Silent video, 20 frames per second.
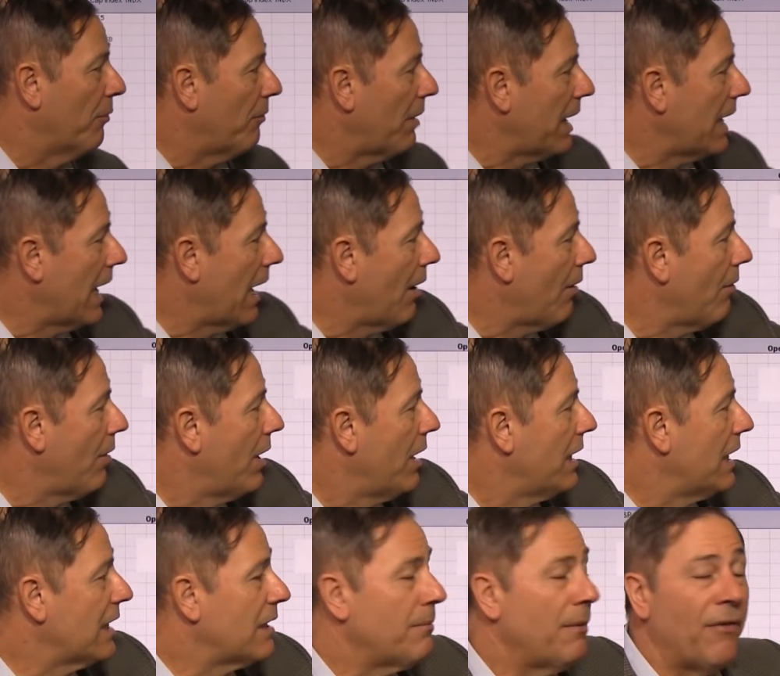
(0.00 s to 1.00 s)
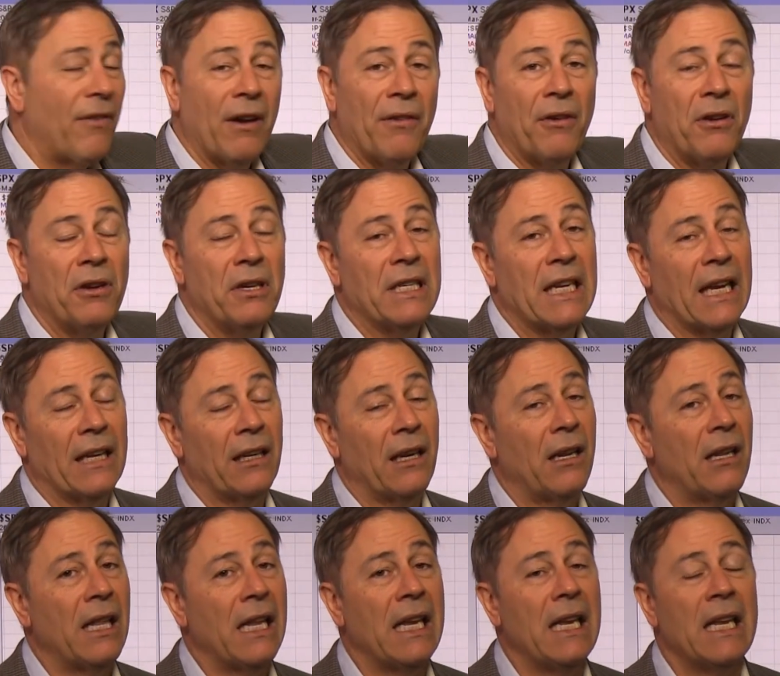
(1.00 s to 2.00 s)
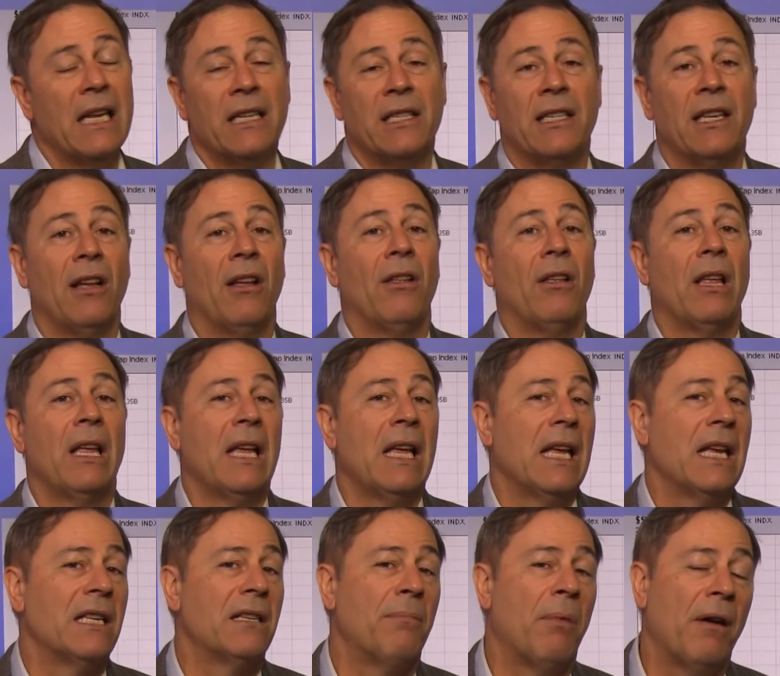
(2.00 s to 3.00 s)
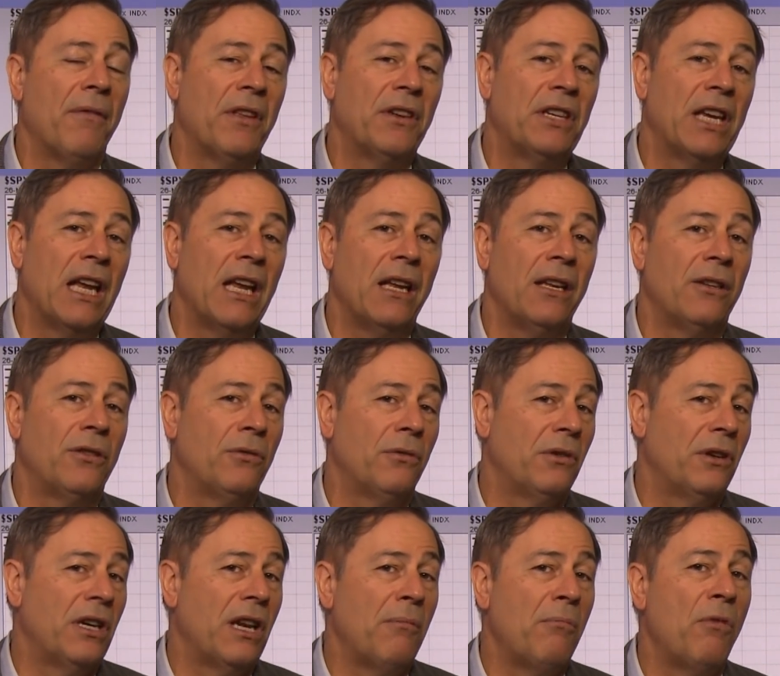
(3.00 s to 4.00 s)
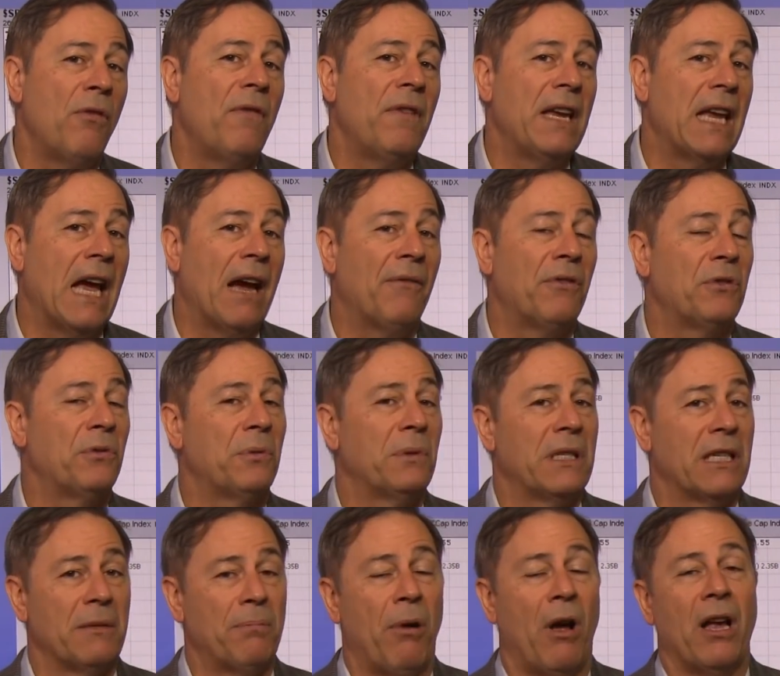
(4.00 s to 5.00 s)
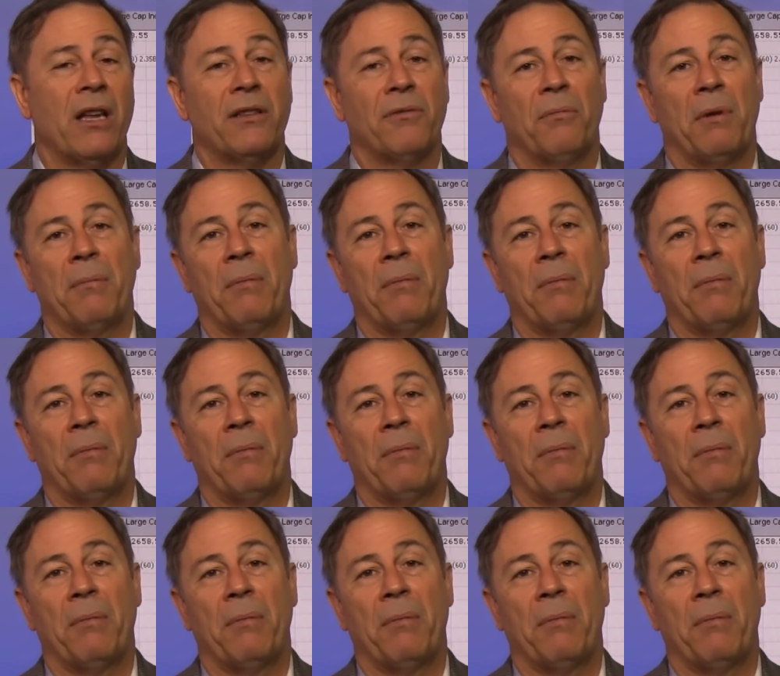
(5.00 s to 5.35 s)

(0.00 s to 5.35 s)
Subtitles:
But right now, the S&P 500 technically still is above the 200-day moving average, which is positive.